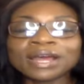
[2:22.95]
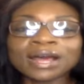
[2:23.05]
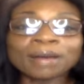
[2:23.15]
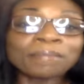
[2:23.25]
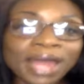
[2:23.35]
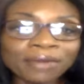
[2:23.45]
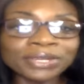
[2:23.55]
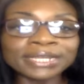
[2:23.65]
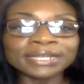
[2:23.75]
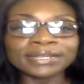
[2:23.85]
uh,
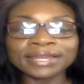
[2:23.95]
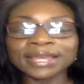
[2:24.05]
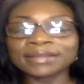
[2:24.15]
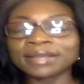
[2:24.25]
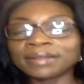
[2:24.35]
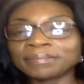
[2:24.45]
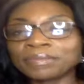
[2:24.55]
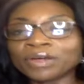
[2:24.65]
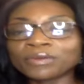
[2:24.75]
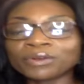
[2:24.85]
married and, and, and
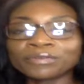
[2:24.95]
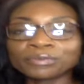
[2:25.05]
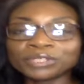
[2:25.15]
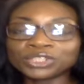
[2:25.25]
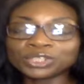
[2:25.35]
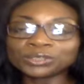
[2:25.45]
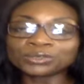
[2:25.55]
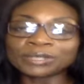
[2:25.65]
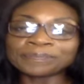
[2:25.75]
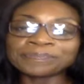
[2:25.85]
mother of three
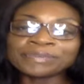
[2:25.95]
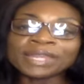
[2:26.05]
children.